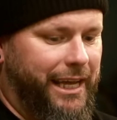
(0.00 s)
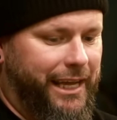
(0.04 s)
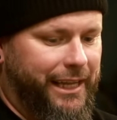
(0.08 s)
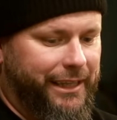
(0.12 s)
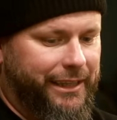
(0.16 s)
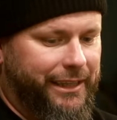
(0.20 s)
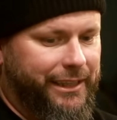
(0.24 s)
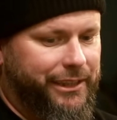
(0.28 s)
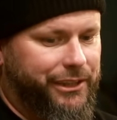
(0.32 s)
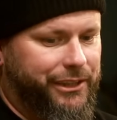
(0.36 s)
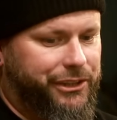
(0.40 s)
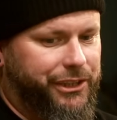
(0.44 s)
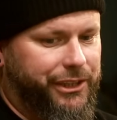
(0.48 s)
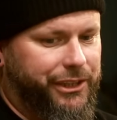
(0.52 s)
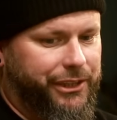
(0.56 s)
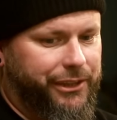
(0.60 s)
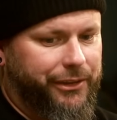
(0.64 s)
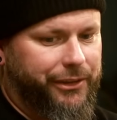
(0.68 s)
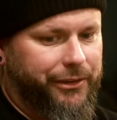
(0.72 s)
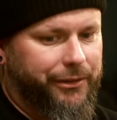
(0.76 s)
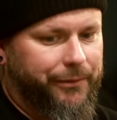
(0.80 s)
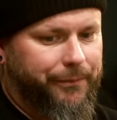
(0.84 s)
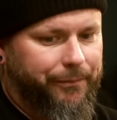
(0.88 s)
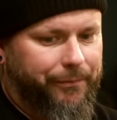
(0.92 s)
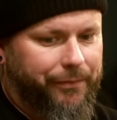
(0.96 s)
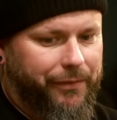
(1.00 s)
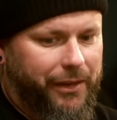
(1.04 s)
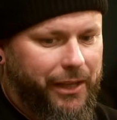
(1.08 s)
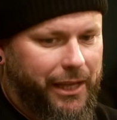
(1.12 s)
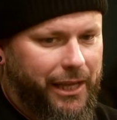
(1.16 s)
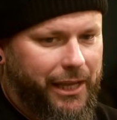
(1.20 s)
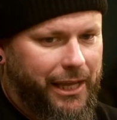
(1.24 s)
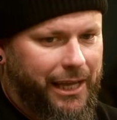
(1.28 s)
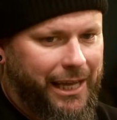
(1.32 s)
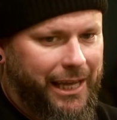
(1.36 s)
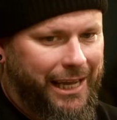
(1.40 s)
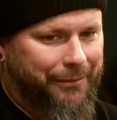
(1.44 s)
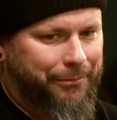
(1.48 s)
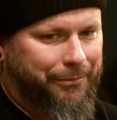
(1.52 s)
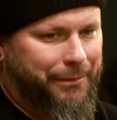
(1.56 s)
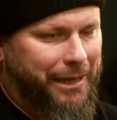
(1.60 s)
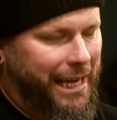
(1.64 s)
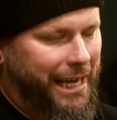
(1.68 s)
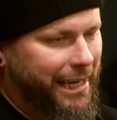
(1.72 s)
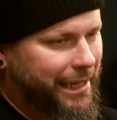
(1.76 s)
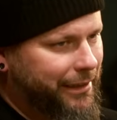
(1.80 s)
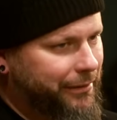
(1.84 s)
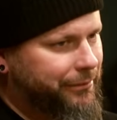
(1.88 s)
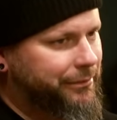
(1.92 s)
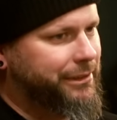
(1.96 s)
And this year, I've
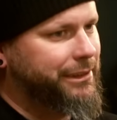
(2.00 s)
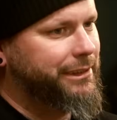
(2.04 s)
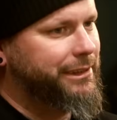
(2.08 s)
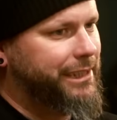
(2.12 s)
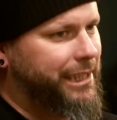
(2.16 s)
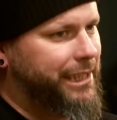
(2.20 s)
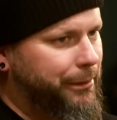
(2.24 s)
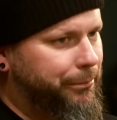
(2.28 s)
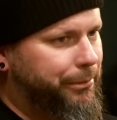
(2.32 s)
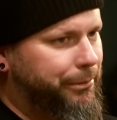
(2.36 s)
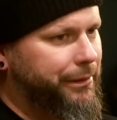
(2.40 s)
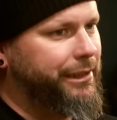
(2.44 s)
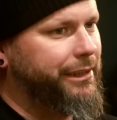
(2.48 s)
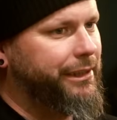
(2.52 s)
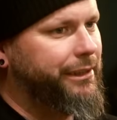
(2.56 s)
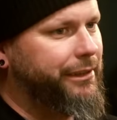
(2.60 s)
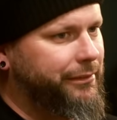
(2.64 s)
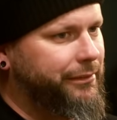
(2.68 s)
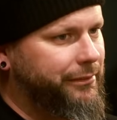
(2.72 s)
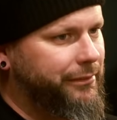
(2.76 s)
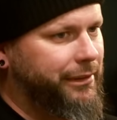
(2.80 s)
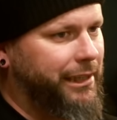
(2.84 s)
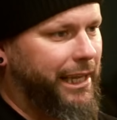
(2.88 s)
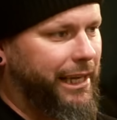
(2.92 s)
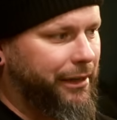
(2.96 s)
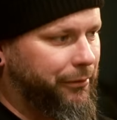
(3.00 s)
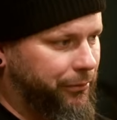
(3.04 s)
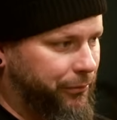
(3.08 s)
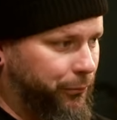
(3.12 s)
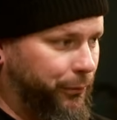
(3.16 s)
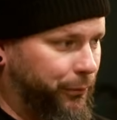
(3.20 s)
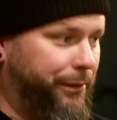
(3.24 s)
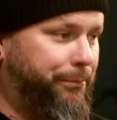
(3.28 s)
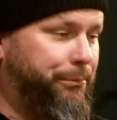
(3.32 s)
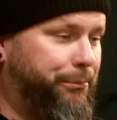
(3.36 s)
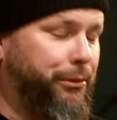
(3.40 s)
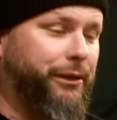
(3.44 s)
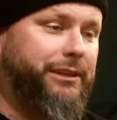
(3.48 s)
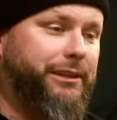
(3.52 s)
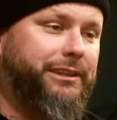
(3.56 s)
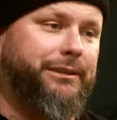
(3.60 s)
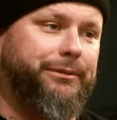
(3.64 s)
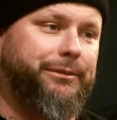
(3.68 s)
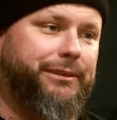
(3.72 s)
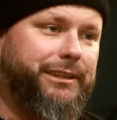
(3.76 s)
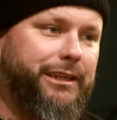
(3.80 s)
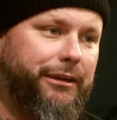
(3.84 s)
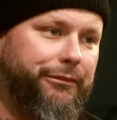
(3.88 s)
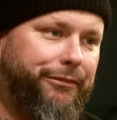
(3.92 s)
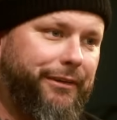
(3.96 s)
kind of just keeping it, like, we put
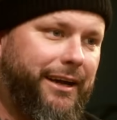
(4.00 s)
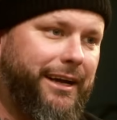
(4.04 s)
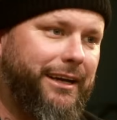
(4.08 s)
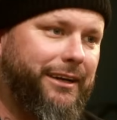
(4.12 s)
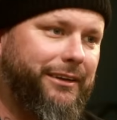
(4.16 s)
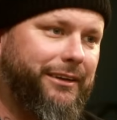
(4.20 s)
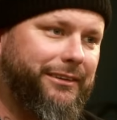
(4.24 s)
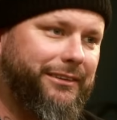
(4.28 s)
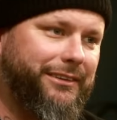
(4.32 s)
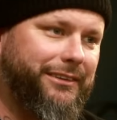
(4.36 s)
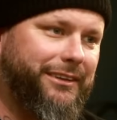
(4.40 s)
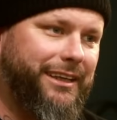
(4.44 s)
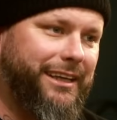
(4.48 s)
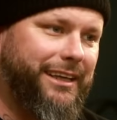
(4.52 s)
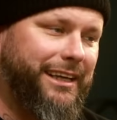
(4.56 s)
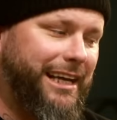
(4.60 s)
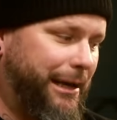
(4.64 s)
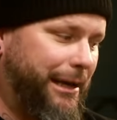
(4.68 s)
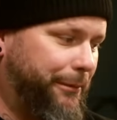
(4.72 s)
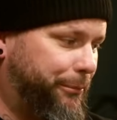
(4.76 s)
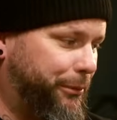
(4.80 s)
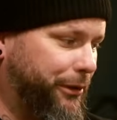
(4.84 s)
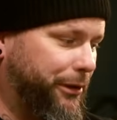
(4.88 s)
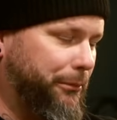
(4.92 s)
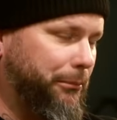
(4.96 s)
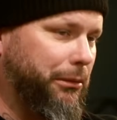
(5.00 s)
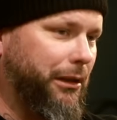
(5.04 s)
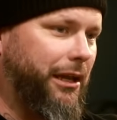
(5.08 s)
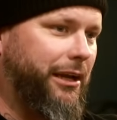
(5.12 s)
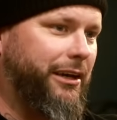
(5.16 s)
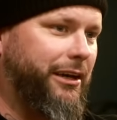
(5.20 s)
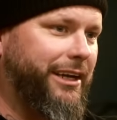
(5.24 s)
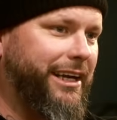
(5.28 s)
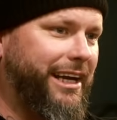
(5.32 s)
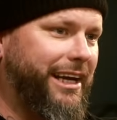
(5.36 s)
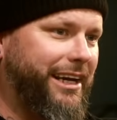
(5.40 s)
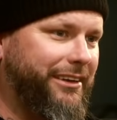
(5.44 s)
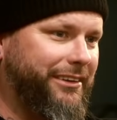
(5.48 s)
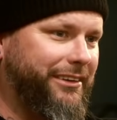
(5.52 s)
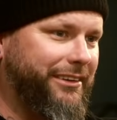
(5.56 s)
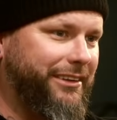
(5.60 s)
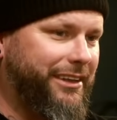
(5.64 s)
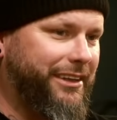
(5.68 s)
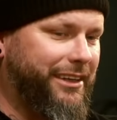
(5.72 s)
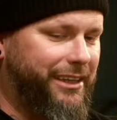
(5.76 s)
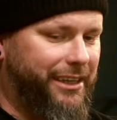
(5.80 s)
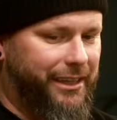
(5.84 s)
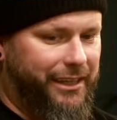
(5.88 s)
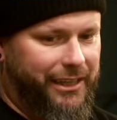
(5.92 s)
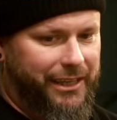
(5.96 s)
some stuff out. I put a blog out.
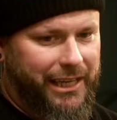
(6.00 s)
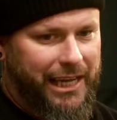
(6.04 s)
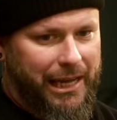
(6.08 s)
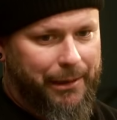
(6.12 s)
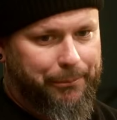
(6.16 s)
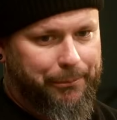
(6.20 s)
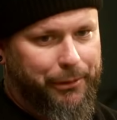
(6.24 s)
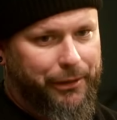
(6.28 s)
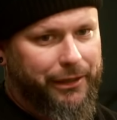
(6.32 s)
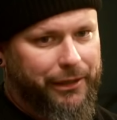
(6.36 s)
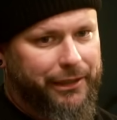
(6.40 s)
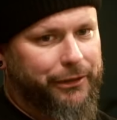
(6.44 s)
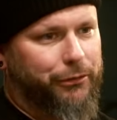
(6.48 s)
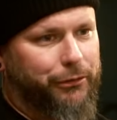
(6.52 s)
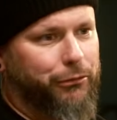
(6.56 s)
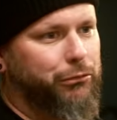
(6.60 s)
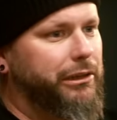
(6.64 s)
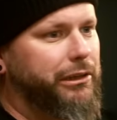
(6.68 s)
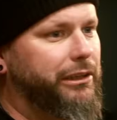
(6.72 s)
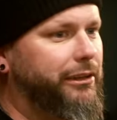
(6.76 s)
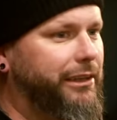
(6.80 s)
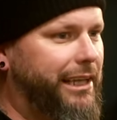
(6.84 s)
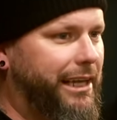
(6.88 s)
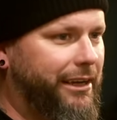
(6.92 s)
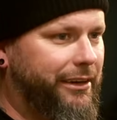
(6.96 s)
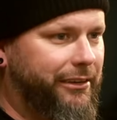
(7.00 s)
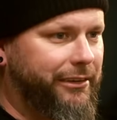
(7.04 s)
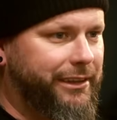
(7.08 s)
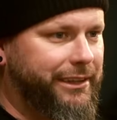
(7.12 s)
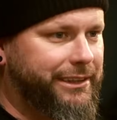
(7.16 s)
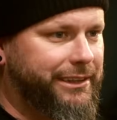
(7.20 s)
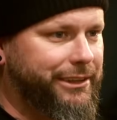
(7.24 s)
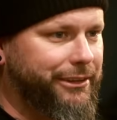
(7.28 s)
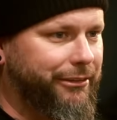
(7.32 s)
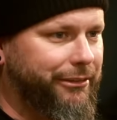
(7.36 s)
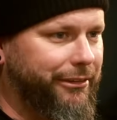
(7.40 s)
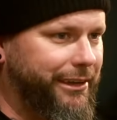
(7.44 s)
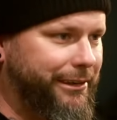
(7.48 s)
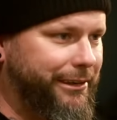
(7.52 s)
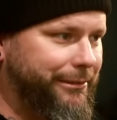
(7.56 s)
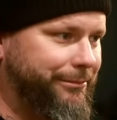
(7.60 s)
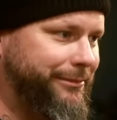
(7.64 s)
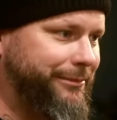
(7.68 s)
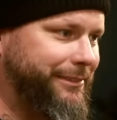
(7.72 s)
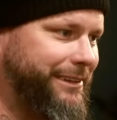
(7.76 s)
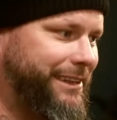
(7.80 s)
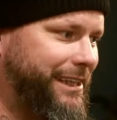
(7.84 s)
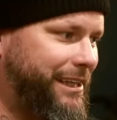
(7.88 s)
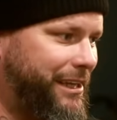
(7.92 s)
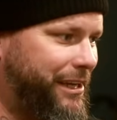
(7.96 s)
I put a little reel out on
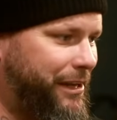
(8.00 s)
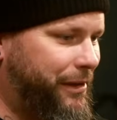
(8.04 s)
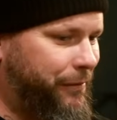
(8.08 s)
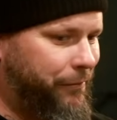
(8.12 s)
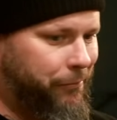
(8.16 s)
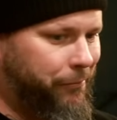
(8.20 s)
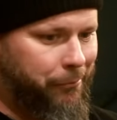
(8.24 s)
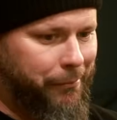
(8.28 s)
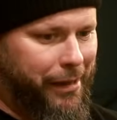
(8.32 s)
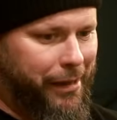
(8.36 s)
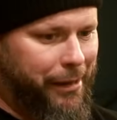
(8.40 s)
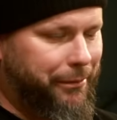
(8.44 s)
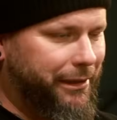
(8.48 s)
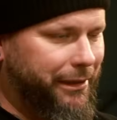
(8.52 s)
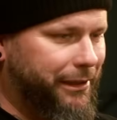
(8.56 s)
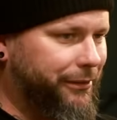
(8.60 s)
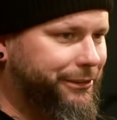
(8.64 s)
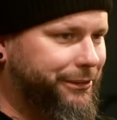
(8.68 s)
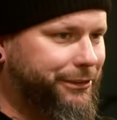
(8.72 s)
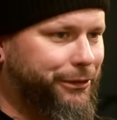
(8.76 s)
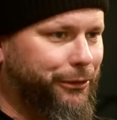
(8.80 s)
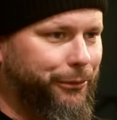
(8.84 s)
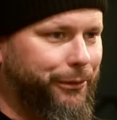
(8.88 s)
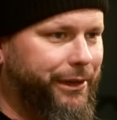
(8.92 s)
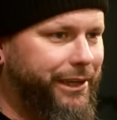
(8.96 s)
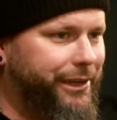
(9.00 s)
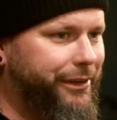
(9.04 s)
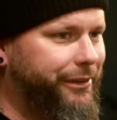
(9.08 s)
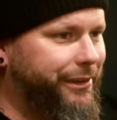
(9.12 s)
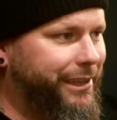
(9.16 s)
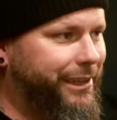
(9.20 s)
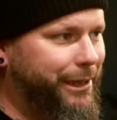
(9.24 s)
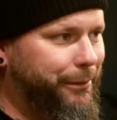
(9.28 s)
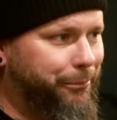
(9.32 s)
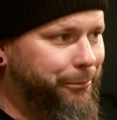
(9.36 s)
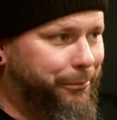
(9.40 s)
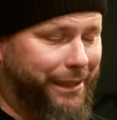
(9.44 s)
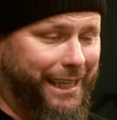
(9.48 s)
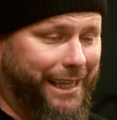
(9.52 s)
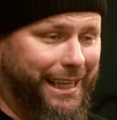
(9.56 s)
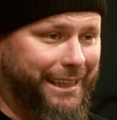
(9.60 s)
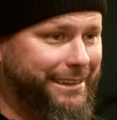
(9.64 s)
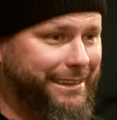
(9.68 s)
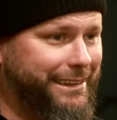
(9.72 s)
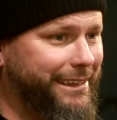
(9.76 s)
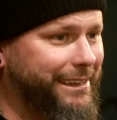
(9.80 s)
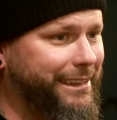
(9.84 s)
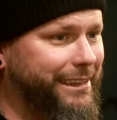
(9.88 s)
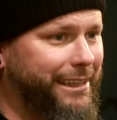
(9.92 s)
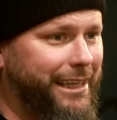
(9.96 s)
Instagram. Maybe a little story here and there, but
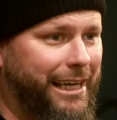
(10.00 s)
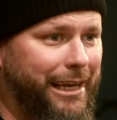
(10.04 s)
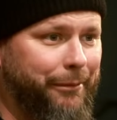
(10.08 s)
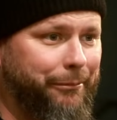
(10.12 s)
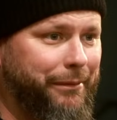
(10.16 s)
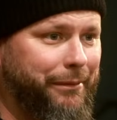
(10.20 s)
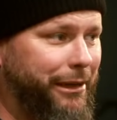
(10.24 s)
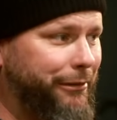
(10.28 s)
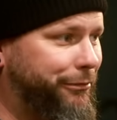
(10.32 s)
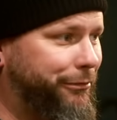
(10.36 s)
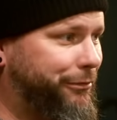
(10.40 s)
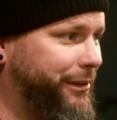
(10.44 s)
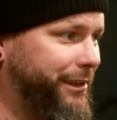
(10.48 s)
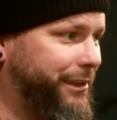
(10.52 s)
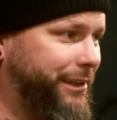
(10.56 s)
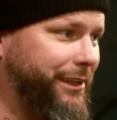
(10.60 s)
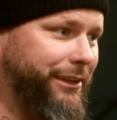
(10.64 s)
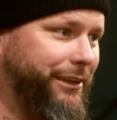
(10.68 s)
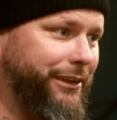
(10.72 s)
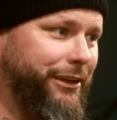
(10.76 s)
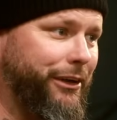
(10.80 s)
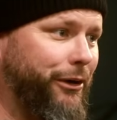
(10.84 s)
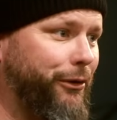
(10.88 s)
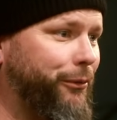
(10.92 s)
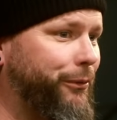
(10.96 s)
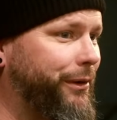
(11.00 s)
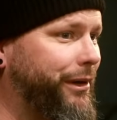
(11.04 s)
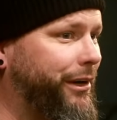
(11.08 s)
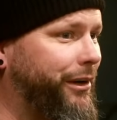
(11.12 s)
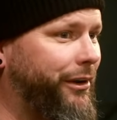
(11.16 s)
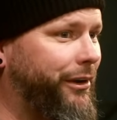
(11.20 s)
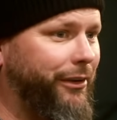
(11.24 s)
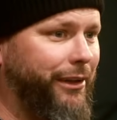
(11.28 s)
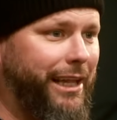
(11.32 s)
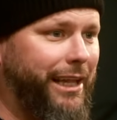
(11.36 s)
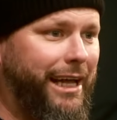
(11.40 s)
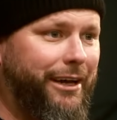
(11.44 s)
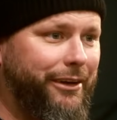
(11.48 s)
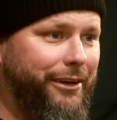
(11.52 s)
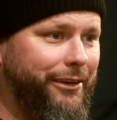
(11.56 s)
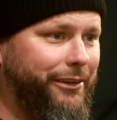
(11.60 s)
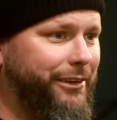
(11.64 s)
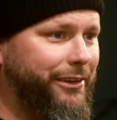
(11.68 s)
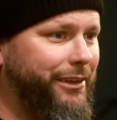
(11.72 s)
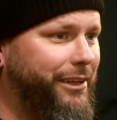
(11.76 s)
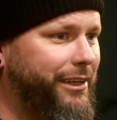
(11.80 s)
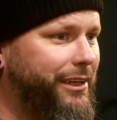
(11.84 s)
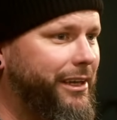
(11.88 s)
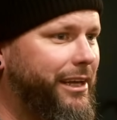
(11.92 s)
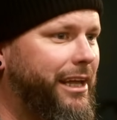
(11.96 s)
that's it. I'm not fucking going all
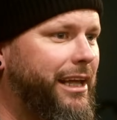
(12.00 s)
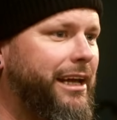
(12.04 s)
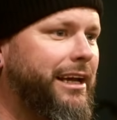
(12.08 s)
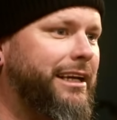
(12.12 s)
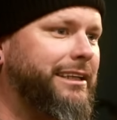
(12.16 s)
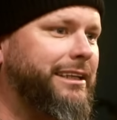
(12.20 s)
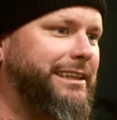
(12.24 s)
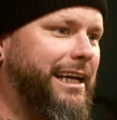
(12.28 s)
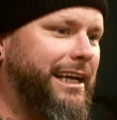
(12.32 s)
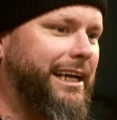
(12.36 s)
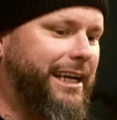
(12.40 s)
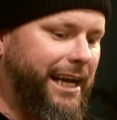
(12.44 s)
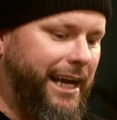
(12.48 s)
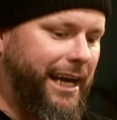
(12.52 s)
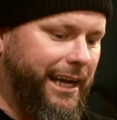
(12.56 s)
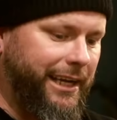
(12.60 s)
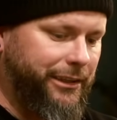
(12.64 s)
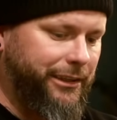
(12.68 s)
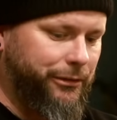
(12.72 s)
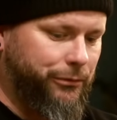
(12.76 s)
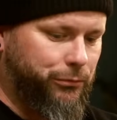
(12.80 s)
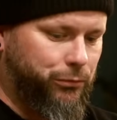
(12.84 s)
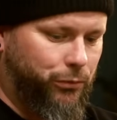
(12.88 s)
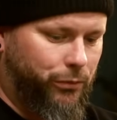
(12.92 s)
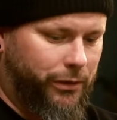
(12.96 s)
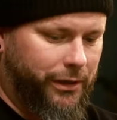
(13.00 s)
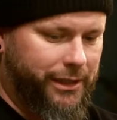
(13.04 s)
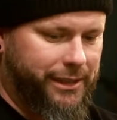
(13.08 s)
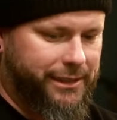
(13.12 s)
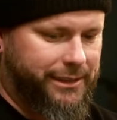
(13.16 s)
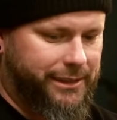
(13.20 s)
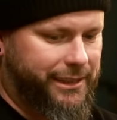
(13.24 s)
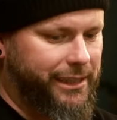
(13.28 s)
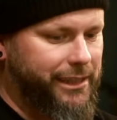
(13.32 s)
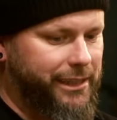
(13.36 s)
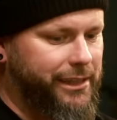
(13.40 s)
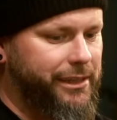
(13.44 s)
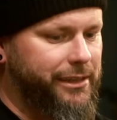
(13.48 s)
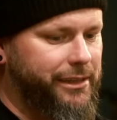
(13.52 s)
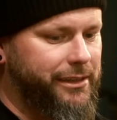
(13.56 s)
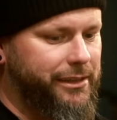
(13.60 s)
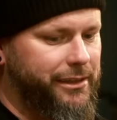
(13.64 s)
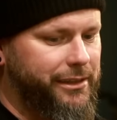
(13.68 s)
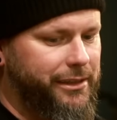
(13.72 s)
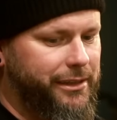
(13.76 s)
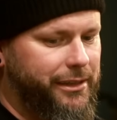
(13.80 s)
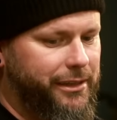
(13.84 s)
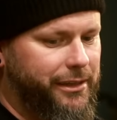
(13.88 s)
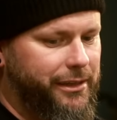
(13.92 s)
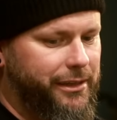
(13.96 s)
out because I kind of want to see